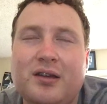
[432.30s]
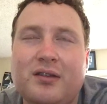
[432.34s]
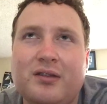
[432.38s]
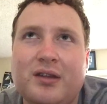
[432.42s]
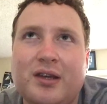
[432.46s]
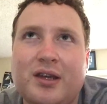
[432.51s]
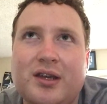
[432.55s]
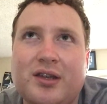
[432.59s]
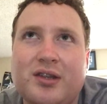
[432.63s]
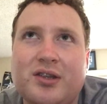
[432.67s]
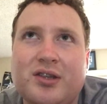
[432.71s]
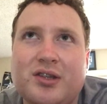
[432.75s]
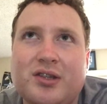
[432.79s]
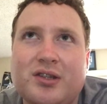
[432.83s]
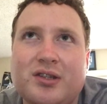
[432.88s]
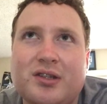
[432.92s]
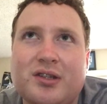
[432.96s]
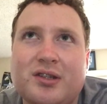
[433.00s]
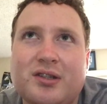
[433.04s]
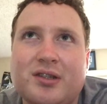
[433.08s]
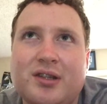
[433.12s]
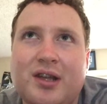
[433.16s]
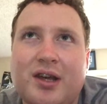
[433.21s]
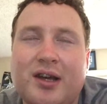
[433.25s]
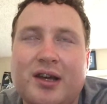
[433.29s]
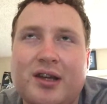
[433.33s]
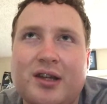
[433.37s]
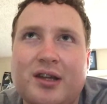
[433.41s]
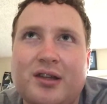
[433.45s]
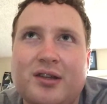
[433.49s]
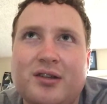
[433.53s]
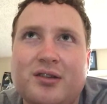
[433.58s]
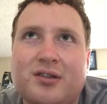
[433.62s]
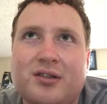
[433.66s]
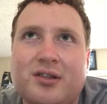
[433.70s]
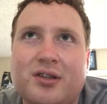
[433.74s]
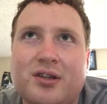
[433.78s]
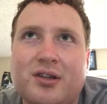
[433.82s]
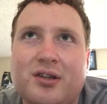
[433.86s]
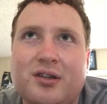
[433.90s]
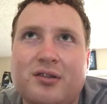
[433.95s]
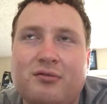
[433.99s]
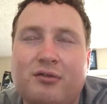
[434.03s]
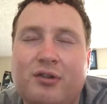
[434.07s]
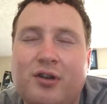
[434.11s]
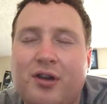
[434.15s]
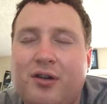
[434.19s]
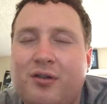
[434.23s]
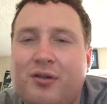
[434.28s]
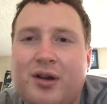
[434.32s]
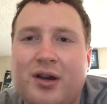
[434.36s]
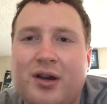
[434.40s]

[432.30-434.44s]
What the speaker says: they just decided to go